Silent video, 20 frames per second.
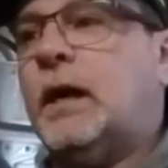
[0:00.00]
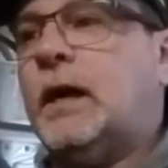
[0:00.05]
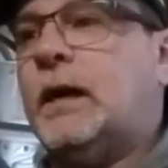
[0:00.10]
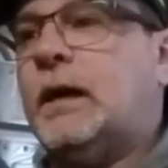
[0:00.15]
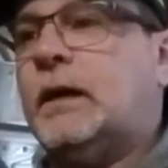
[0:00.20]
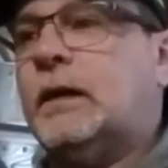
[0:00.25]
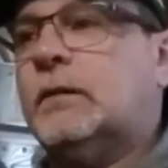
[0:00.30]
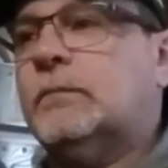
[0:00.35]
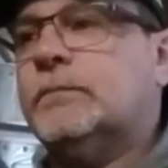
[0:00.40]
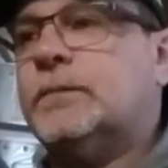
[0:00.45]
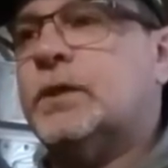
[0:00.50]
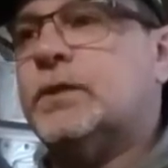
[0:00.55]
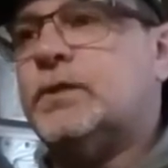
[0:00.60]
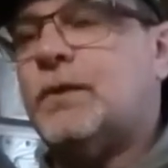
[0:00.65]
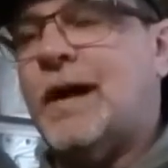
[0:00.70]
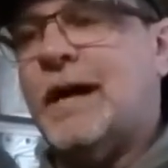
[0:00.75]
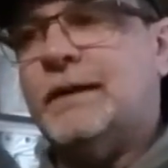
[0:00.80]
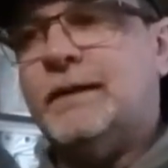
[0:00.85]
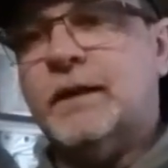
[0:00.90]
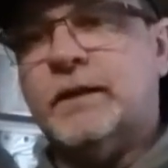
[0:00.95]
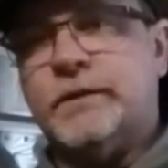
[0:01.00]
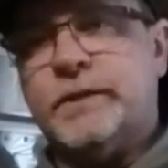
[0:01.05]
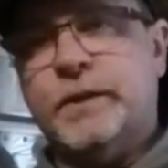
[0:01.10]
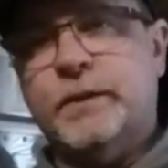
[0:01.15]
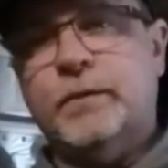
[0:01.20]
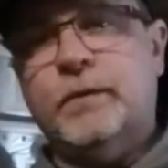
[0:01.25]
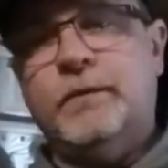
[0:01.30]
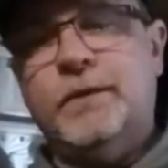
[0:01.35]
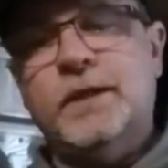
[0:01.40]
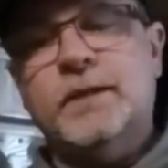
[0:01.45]
to try and get
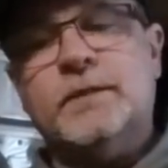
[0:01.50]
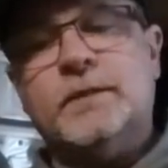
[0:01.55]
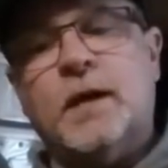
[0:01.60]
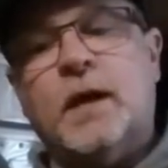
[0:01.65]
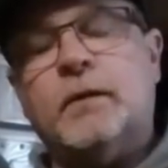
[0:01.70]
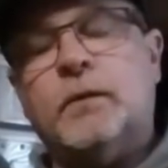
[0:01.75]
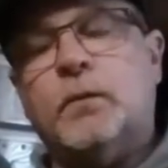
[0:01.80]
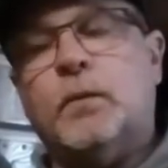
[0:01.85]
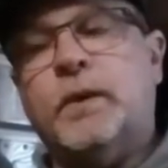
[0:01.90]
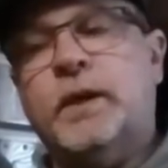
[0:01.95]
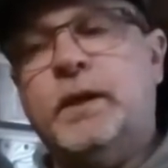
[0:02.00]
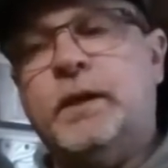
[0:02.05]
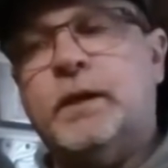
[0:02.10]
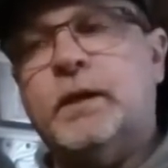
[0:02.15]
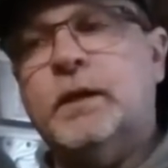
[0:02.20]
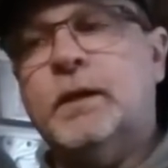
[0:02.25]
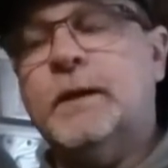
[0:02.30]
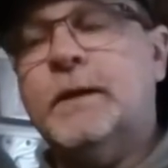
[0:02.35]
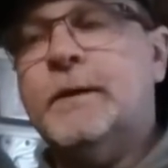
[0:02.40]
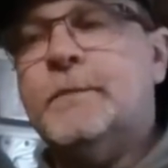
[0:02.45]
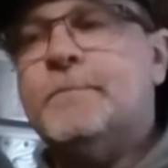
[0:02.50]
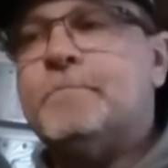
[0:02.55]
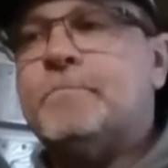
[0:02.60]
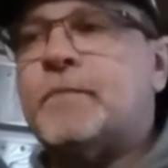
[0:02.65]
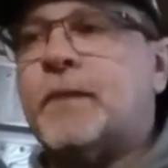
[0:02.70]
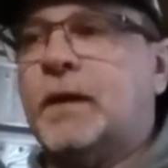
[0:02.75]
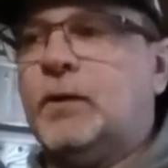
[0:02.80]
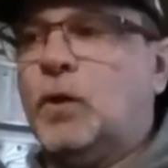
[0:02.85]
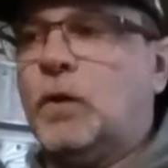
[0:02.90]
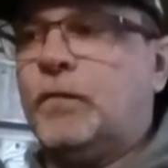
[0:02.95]
2 of these done a week.
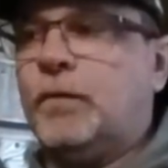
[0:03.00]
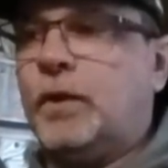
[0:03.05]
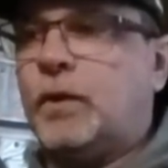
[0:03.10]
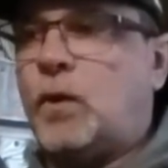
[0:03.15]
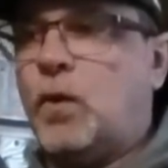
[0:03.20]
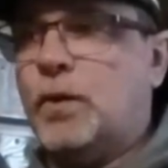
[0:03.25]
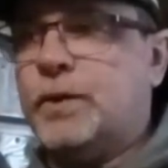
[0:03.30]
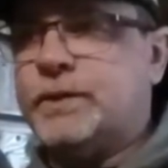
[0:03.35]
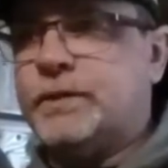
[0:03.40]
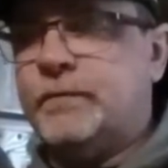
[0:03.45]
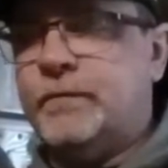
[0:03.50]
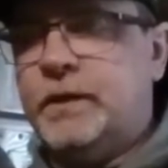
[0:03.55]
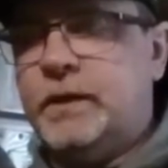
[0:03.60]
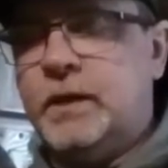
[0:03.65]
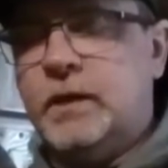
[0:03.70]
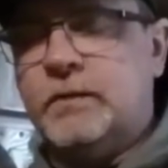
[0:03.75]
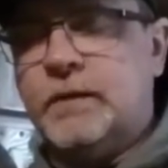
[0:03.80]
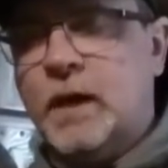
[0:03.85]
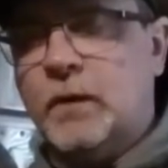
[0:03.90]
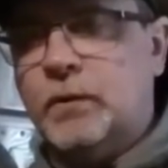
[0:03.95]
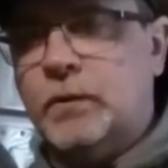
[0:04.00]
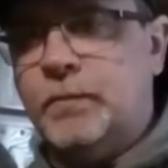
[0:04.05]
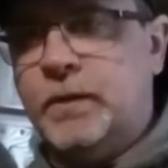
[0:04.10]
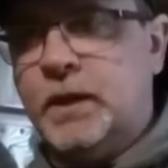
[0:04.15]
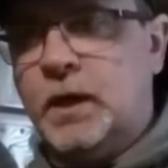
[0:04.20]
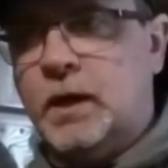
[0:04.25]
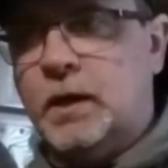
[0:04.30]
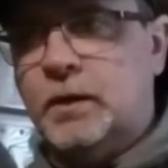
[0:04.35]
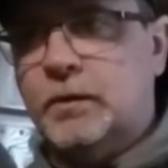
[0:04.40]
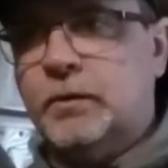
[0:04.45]
And over the course of a year, that would
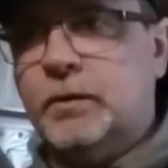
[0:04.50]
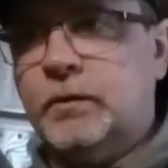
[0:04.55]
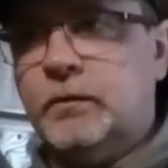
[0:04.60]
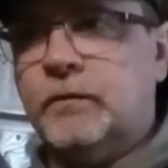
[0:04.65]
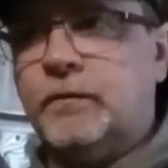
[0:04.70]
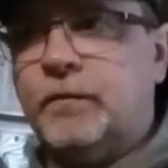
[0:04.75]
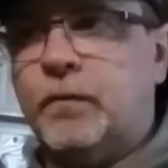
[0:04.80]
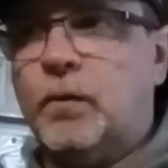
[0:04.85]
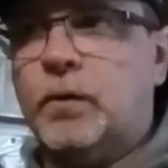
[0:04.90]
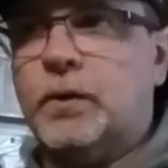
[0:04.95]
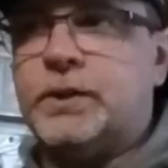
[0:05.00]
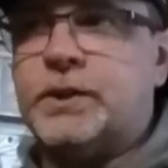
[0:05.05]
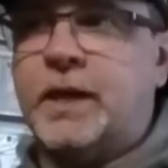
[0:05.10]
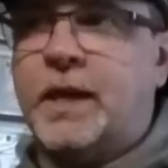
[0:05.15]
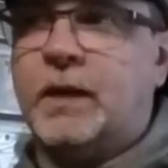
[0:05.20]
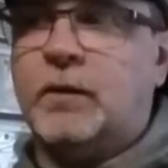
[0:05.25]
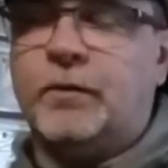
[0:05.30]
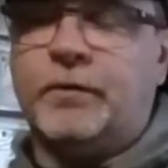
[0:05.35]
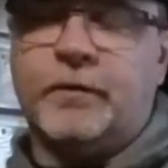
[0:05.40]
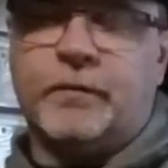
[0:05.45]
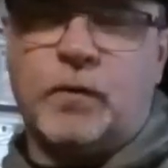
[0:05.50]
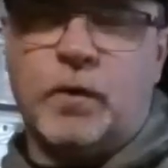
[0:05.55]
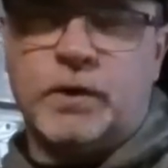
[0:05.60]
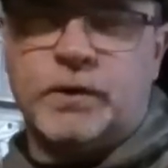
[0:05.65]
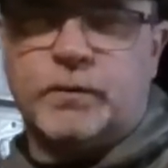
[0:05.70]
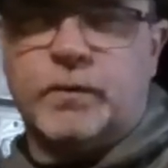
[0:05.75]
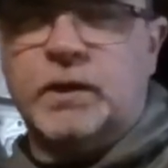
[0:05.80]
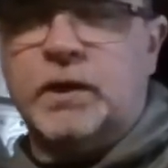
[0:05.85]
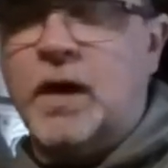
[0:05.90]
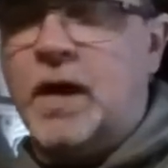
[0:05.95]
be 104 channels. Of
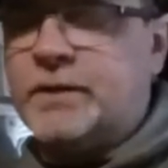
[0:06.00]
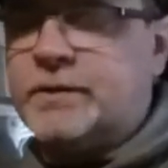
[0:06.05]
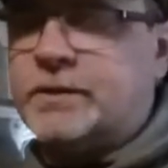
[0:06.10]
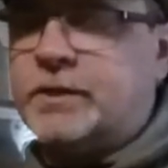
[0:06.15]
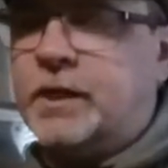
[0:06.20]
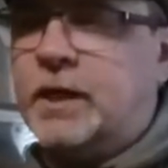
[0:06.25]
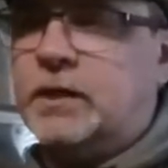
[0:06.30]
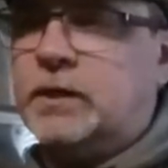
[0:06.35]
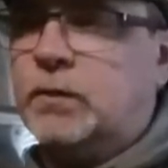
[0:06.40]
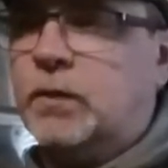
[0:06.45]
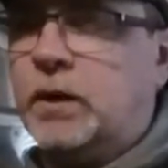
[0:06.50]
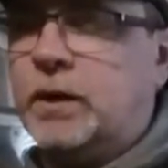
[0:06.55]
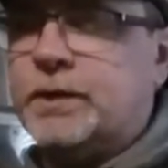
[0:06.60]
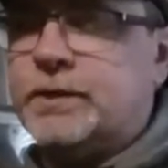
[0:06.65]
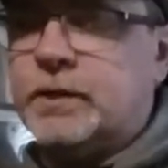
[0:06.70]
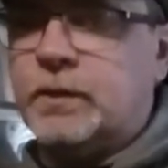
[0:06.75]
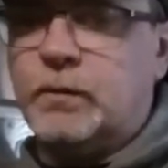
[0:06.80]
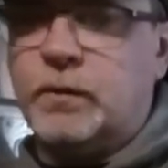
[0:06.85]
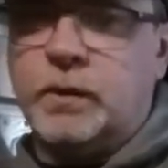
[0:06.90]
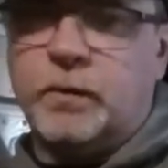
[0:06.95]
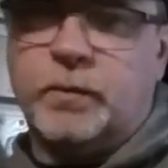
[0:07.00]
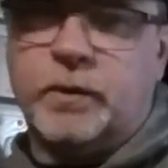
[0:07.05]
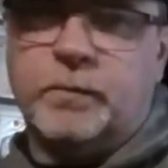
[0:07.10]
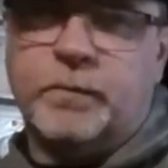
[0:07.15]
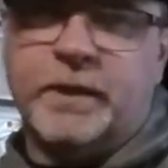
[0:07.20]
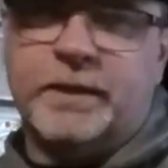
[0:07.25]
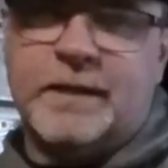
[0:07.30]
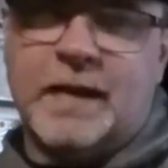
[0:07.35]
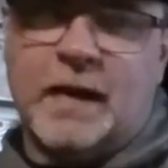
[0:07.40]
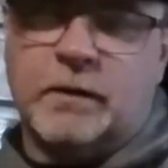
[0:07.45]
course, we lost January, so we
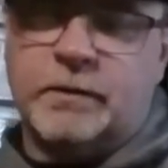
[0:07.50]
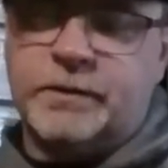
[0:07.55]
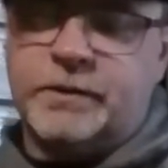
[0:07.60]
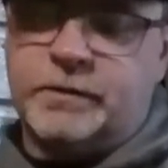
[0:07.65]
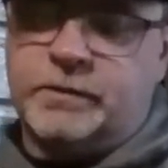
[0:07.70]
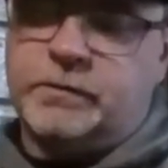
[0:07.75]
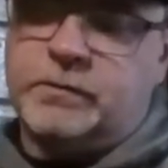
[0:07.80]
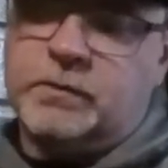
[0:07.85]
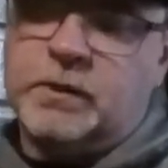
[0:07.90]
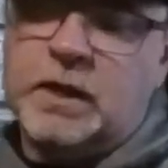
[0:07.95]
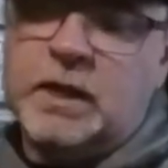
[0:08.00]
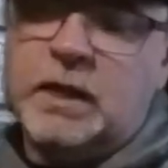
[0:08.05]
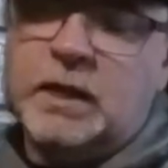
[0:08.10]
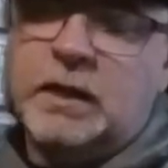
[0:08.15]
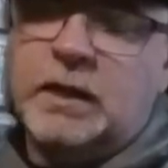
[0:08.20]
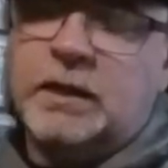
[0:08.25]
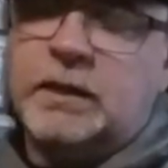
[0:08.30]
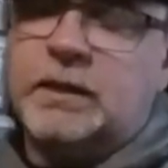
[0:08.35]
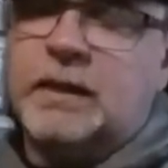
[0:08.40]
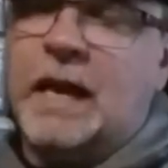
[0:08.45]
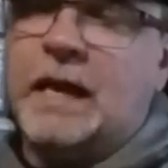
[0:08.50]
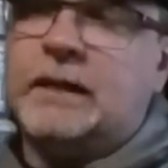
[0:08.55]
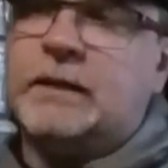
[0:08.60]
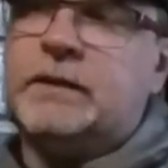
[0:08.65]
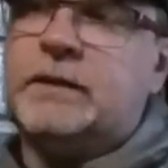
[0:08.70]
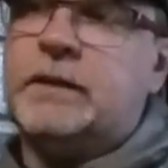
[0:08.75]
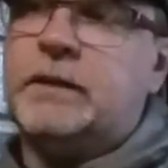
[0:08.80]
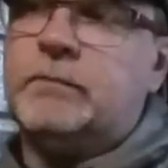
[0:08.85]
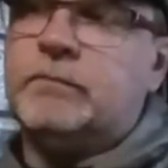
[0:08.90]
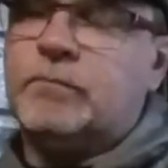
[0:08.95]
would be down to
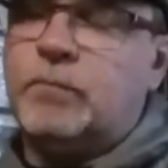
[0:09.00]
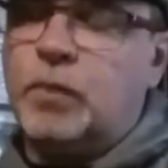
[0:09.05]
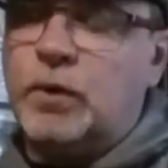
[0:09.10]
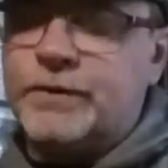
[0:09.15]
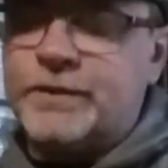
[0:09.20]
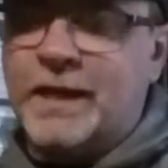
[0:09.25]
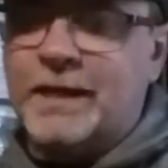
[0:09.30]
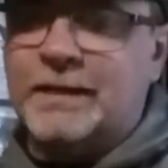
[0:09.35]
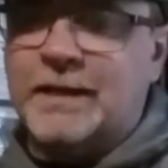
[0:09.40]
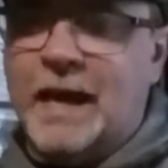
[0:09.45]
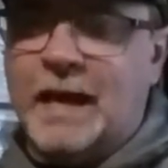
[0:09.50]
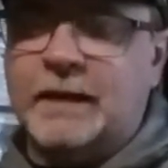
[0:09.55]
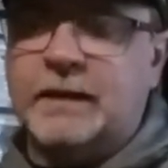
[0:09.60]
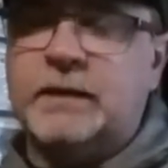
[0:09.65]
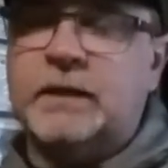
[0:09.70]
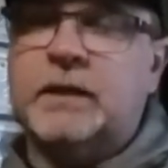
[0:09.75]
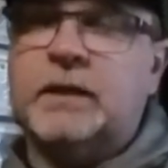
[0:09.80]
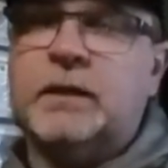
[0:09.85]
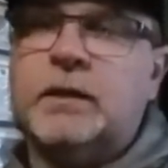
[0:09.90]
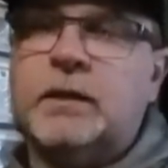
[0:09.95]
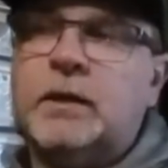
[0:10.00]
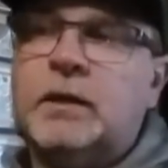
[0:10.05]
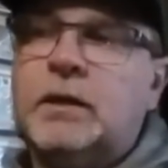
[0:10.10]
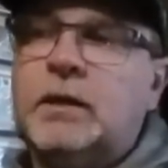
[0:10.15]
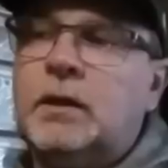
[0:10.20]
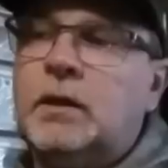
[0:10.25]
90, we'll say 90